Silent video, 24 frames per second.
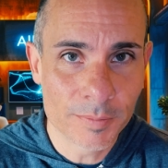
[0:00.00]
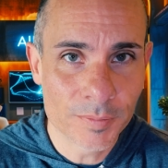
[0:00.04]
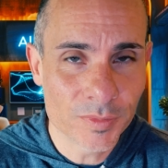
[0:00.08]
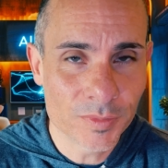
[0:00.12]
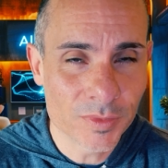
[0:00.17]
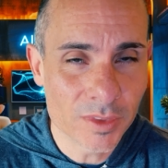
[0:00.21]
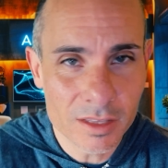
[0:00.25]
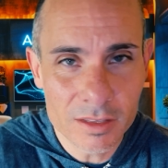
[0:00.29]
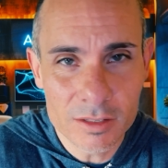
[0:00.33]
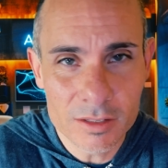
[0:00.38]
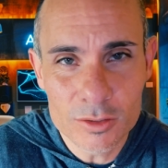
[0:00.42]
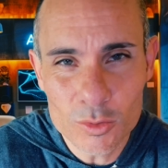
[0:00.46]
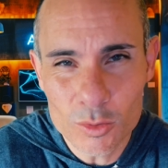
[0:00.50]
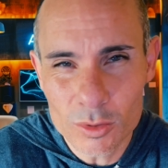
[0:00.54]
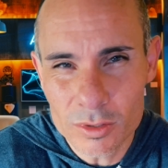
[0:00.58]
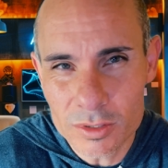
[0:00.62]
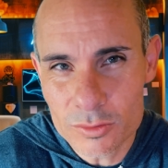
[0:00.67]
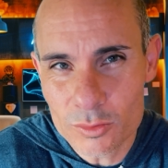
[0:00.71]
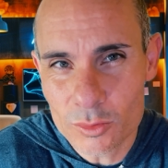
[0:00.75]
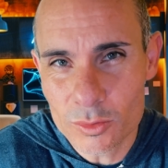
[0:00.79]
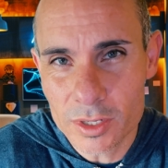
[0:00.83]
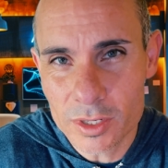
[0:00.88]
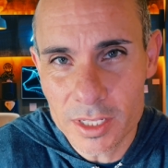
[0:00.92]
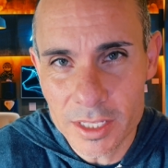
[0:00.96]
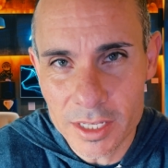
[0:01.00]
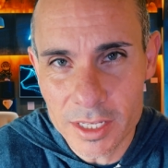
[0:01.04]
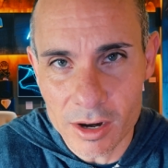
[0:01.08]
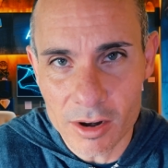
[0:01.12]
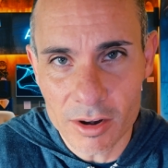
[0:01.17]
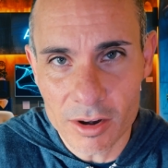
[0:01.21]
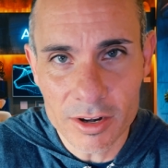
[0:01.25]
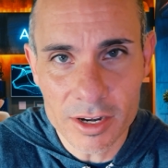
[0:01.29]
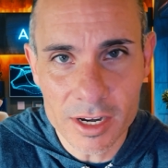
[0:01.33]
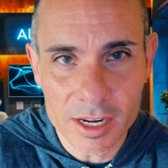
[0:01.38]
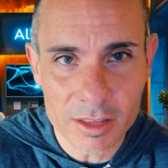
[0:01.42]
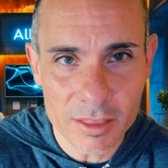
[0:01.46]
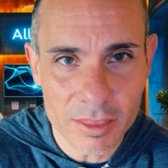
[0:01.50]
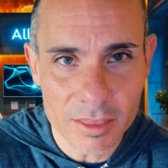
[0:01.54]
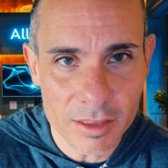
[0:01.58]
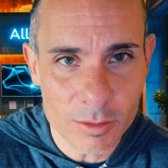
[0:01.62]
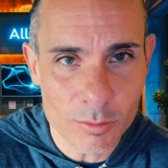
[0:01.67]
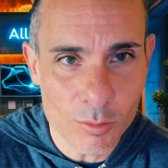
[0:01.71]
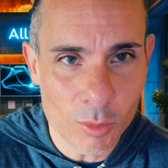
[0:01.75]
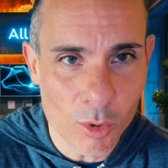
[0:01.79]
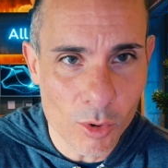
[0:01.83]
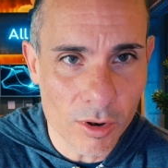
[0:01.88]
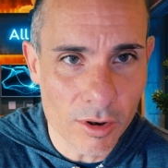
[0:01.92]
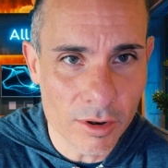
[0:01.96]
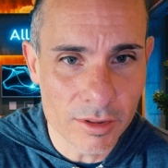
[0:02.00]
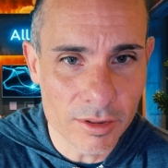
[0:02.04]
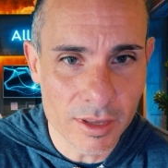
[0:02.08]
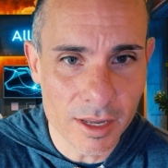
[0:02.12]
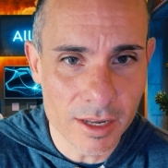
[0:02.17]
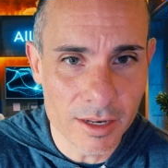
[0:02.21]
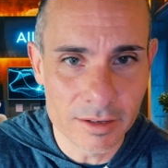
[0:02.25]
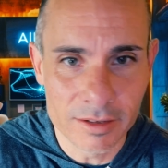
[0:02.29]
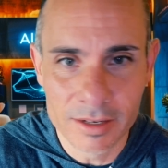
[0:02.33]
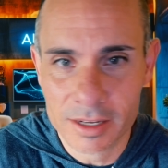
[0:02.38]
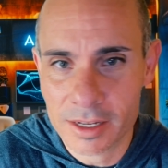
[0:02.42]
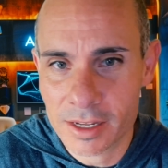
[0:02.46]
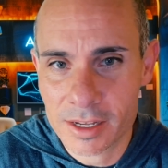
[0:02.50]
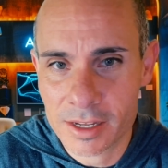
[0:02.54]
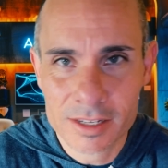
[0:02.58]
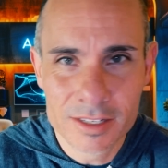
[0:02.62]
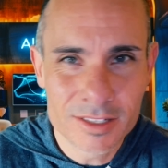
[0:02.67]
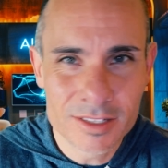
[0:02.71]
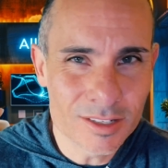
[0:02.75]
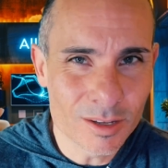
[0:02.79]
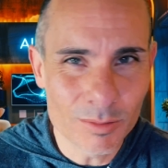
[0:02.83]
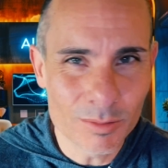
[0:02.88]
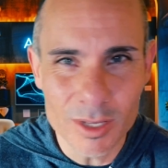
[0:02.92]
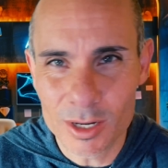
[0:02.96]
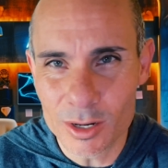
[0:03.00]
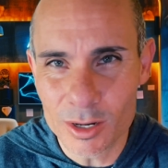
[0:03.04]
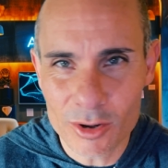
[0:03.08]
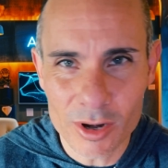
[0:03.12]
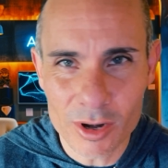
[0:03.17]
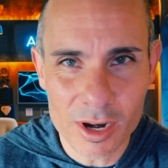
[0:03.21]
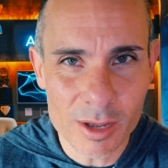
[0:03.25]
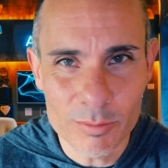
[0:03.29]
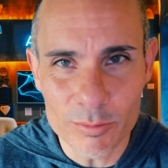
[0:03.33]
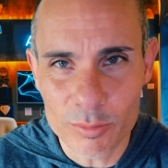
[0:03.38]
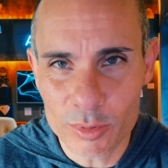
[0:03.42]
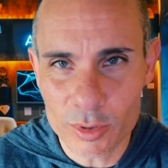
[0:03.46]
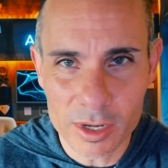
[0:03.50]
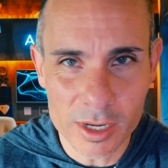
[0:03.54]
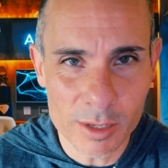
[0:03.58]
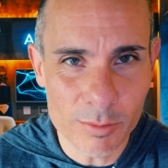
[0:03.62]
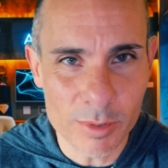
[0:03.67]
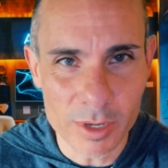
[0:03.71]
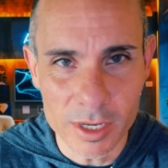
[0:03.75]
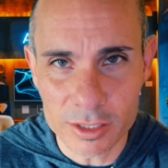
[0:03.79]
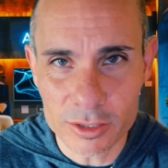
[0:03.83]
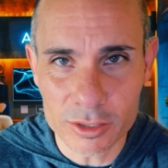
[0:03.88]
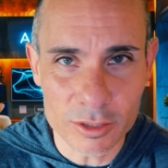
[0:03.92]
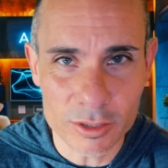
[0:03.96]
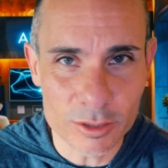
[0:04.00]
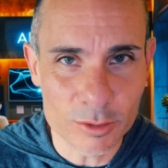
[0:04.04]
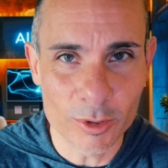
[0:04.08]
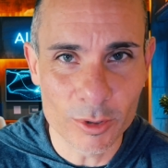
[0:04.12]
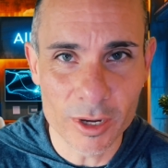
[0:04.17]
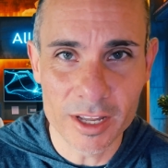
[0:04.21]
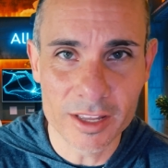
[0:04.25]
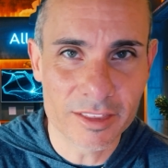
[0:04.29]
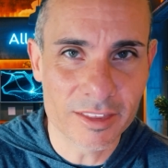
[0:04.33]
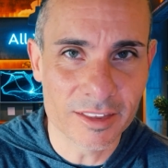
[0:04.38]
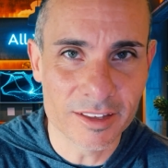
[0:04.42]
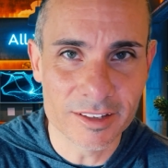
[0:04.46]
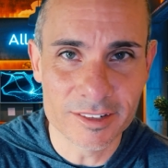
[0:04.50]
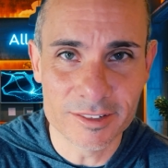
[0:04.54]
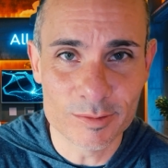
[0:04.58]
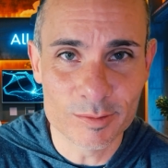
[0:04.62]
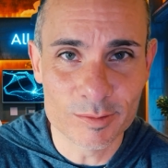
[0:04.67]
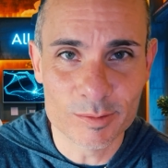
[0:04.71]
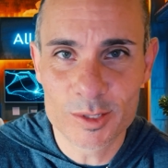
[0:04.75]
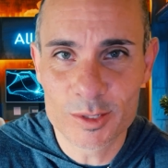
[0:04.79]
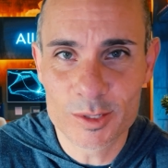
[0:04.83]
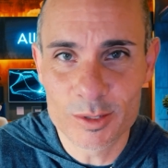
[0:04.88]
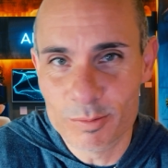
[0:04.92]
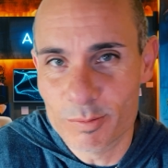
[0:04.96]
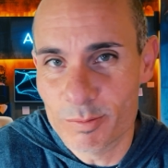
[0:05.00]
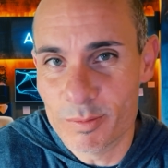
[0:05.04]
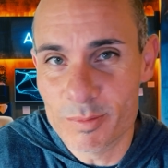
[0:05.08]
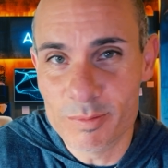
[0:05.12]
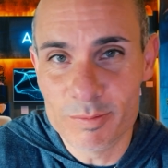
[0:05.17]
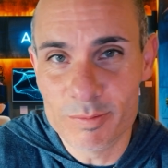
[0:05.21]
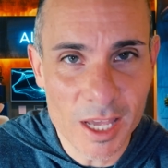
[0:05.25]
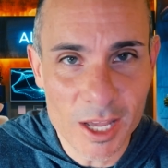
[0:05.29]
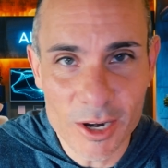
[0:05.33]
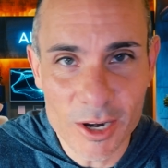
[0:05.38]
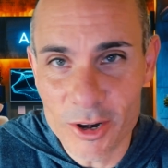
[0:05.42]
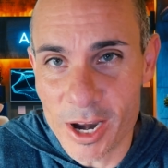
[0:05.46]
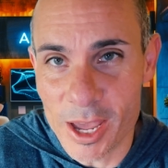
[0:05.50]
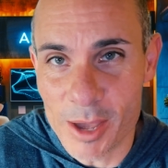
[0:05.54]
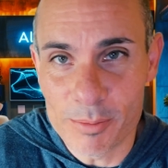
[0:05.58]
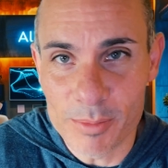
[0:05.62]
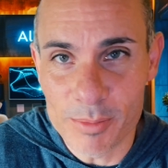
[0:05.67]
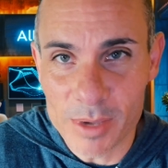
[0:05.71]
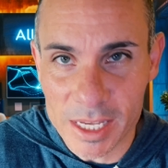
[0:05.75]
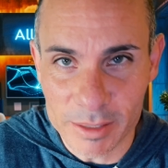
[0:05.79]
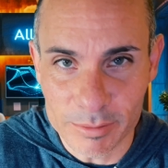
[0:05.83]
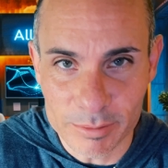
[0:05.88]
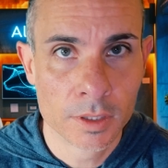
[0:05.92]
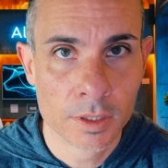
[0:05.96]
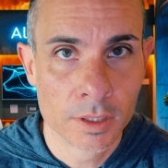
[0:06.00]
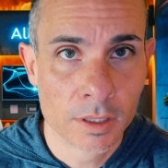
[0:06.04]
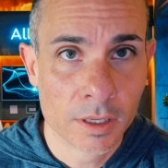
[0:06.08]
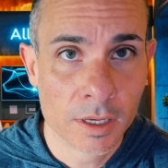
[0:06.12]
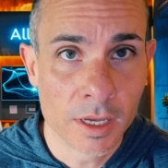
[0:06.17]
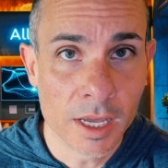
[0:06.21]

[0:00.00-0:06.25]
then the tools really aren't anything more than something to create pretty pictures with and some internet memes.